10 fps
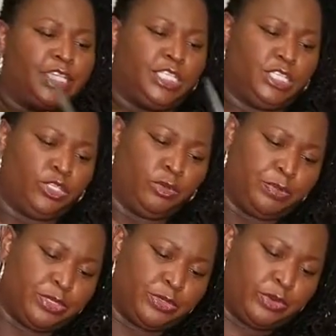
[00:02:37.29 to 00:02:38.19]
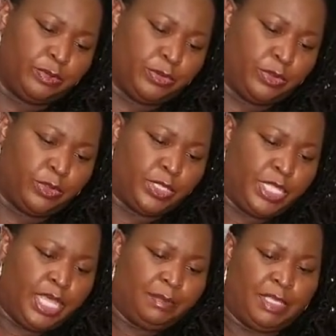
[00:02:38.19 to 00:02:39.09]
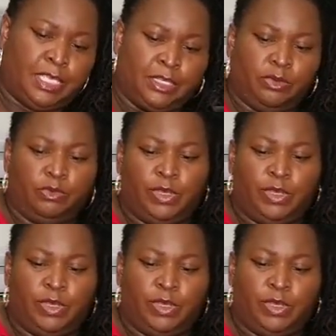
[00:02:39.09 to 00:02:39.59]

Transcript: Super durable. I mean,